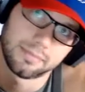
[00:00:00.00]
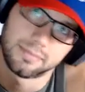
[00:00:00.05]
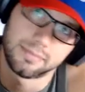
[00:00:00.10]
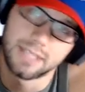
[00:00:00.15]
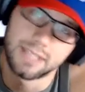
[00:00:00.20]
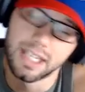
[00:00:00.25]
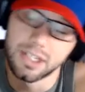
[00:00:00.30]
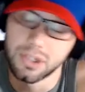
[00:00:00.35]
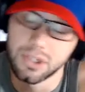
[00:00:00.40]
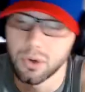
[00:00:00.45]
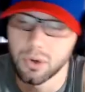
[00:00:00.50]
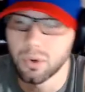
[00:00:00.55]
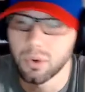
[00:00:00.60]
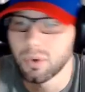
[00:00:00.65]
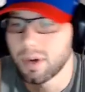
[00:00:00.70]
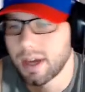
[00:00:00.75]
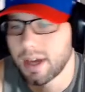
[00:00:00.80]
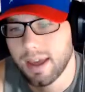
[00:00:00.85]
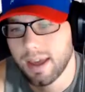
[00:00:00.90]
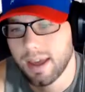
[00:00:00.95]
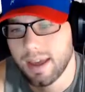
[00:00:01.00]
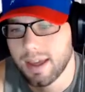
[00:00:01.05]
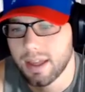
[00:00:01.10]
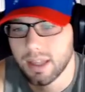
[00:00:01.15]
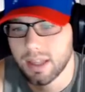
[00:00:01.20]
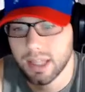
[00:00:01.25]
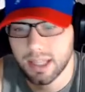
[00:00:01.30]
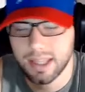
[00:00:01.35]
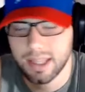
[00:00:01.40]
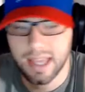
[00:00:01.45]
They do.
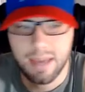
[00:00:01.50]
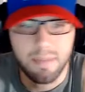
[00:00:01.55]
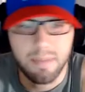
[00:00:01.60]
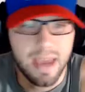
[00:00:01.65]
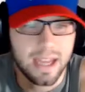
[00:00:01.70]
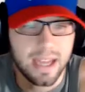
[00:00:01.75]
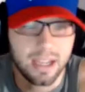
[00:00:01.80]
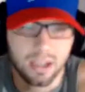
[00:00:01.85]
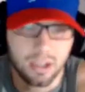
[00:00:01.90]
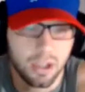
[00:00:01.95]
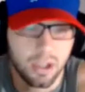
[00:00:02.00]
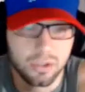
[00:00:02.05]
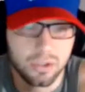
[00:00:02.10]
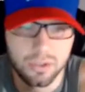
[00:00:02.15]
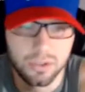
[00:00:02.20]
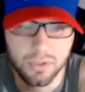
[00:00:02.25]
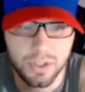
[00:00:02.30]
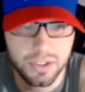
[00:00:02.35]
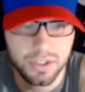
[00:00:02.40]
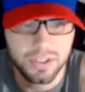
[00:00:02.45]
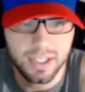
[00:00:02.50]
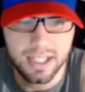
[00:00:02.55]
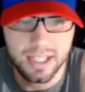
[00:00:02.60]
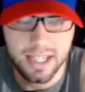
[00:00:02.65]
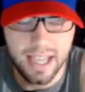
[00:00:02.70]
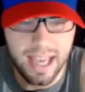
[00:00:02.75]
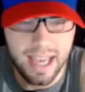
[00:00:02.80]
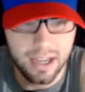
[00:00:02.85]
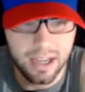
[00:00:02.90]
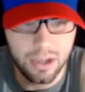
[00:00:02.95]
And they made it close versus
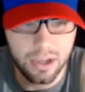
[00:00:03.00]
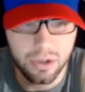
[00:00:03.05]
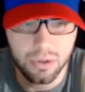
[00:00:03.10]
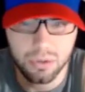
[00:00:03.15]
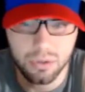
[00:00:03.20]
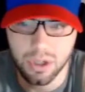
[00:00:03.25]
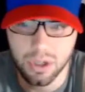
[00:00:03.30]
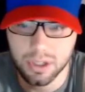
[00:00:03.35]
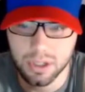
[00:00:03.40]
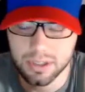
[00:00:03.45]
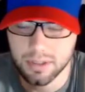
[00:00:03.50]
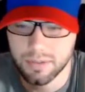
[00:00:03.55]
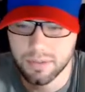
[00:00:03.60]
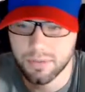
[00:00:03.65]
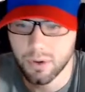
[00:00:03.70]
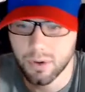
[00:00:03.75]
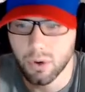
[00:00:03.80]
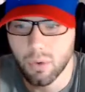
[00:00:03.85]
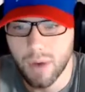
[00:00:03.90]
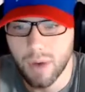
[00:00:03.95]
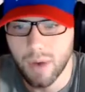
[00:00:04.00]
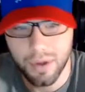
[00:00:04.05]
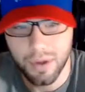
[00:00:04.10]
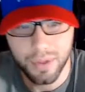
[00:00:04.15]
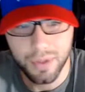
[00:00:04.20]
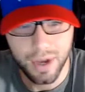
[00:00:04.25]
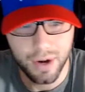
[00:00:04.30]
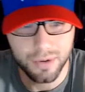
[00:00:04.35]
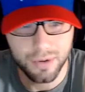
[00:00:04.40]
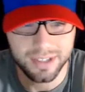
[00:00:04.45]
Indiana, who looked for a while
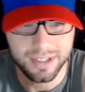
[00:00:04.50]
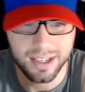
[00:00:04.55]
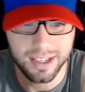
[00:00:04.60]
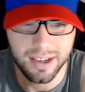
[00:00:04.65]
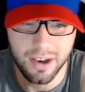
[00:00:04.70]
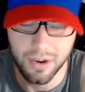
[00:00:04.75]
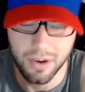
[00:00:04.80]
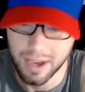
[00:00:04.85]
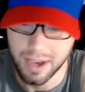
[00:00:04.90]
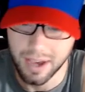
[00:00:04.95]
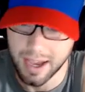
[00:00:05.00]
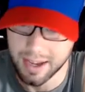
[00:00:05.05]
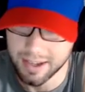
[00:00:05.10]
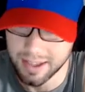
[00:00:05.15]
there. It was like, oh, God.